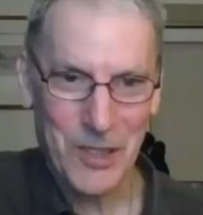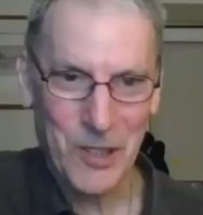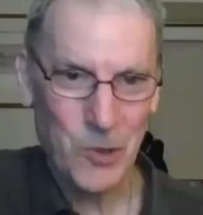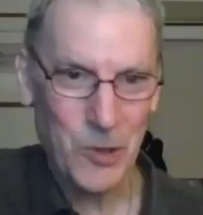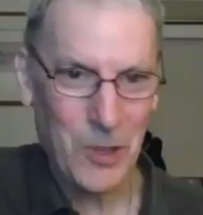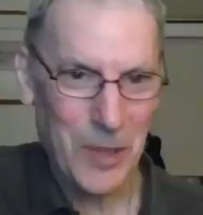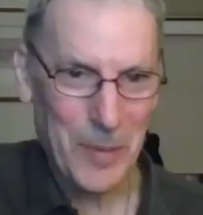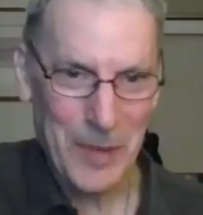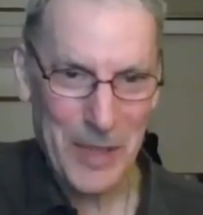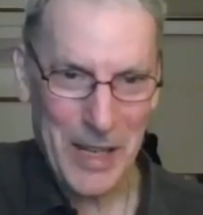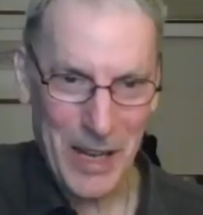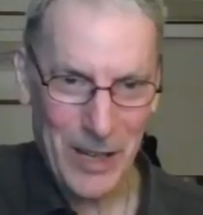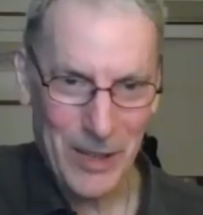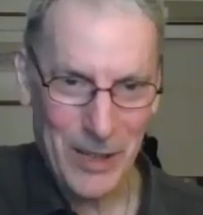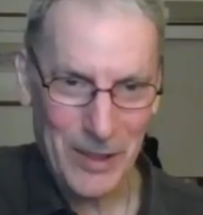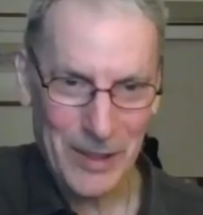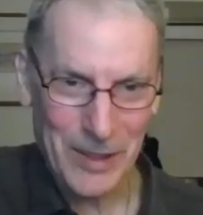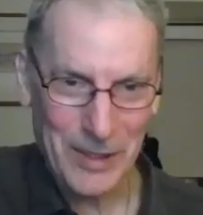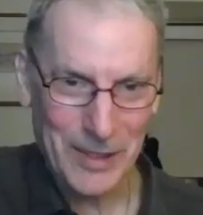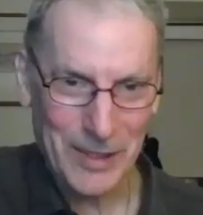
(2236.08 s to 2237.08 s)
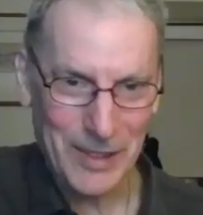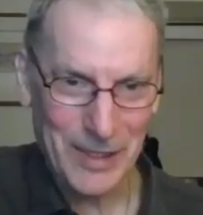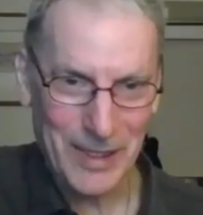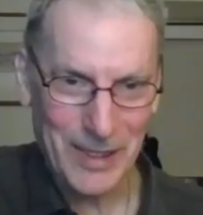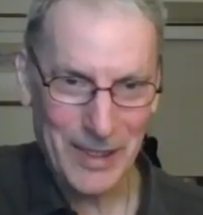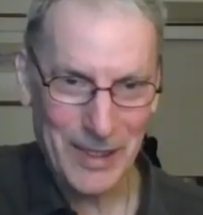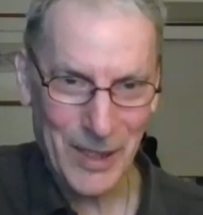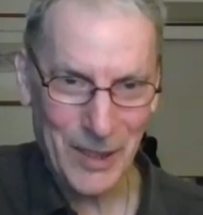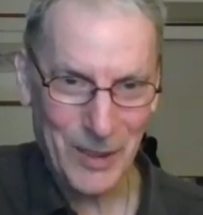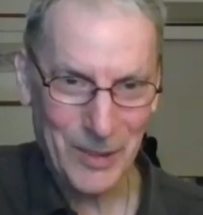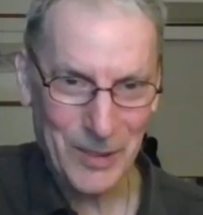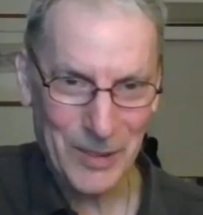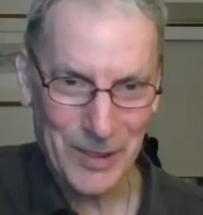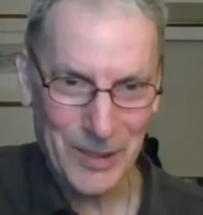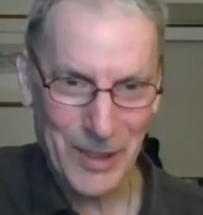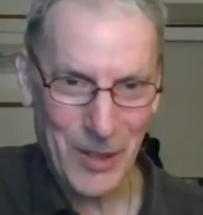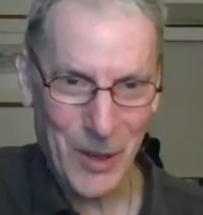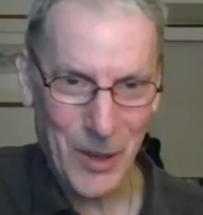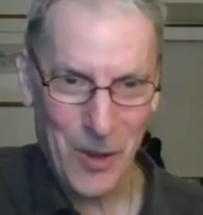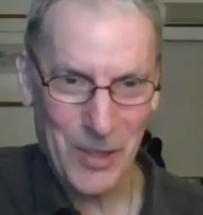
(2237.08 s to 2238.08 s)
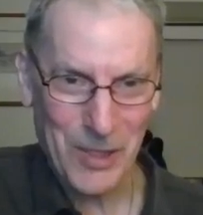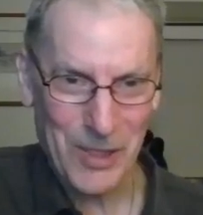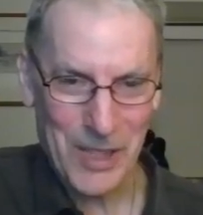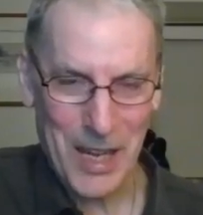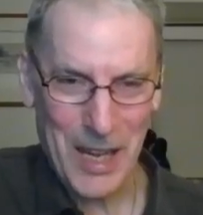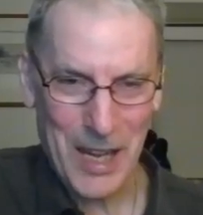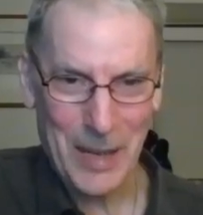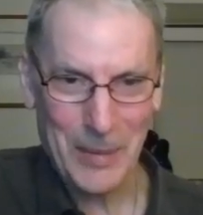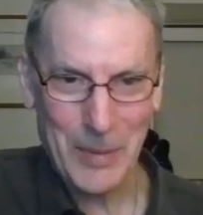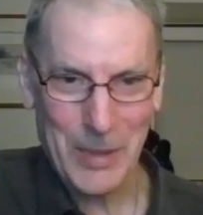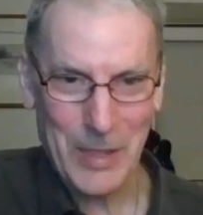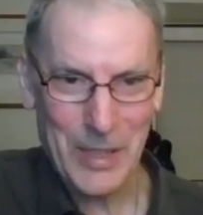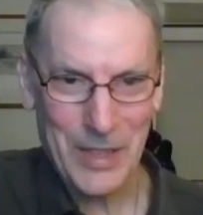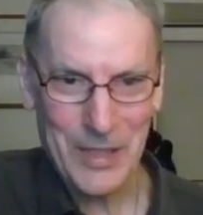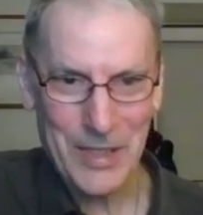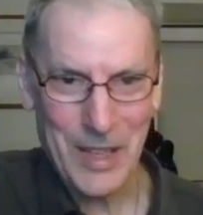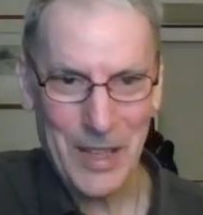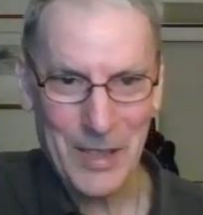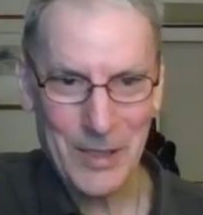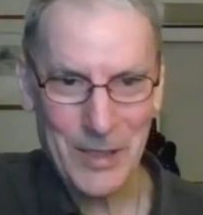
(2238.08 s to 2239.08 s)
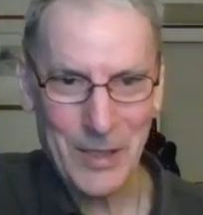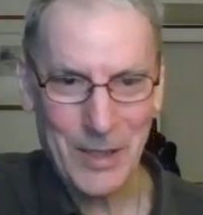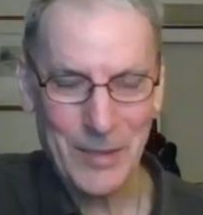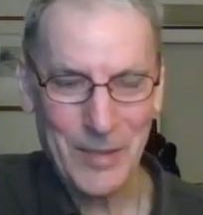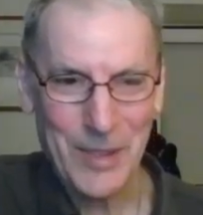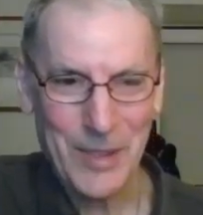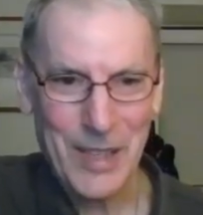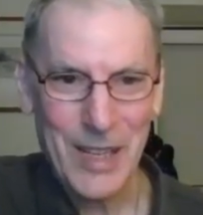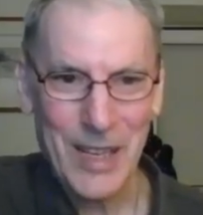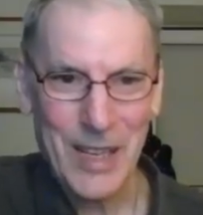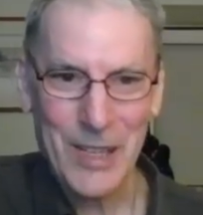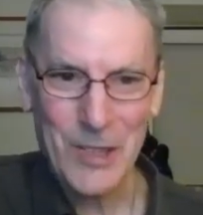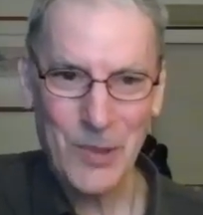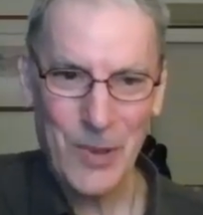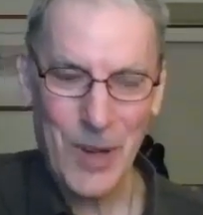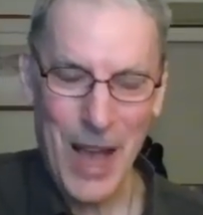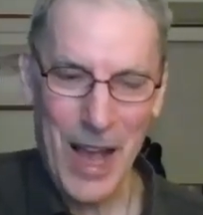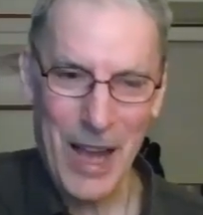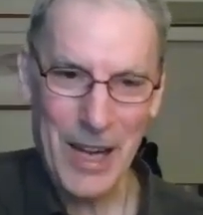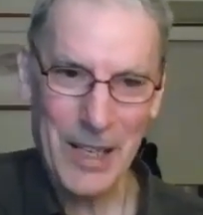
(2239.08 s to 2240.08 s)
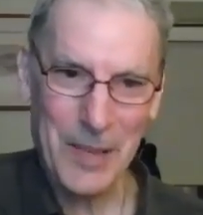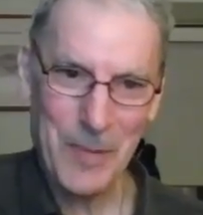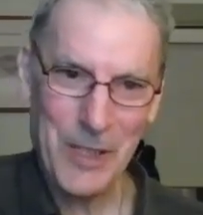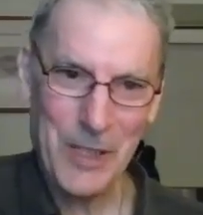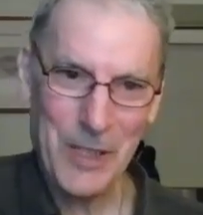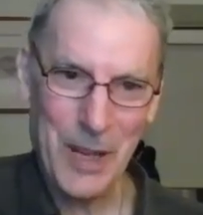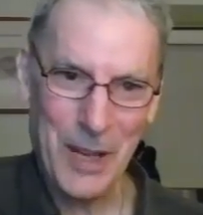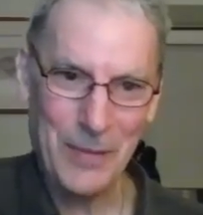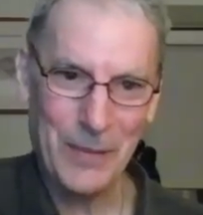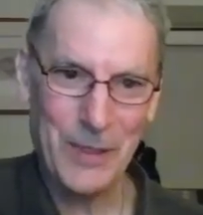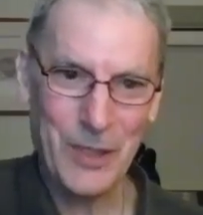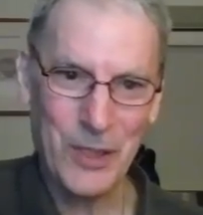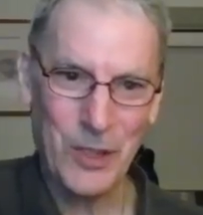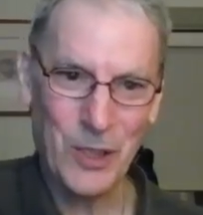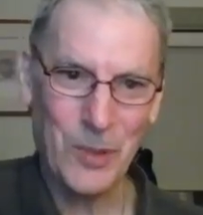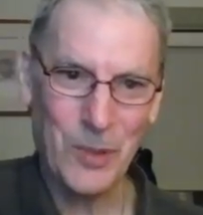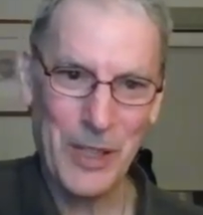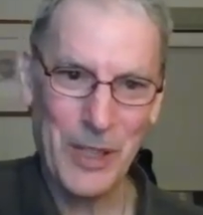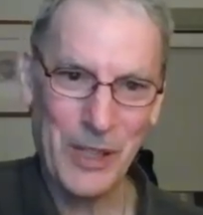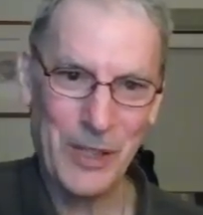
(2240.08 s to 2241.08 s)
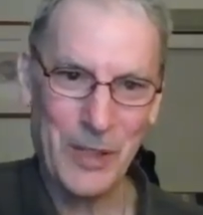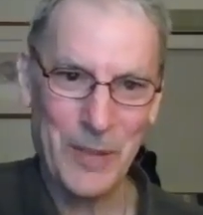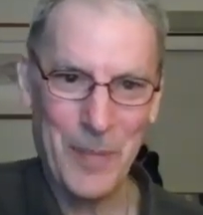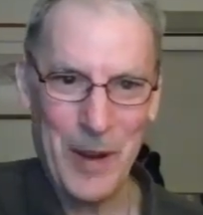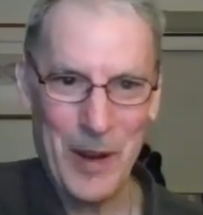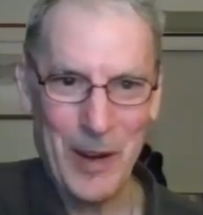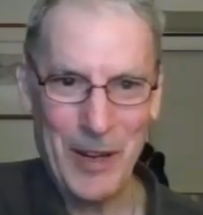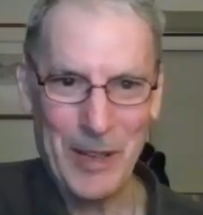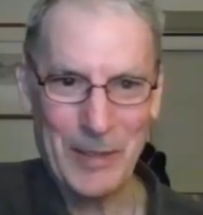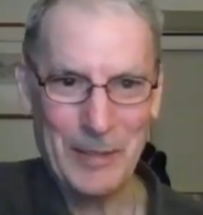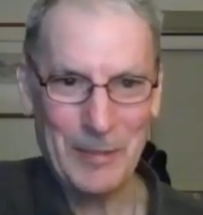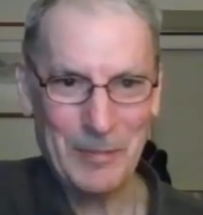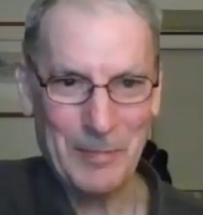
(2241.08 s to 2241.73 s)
scream and yell, all the time and this kind of stuff. So how do you be tough and still be a good parent?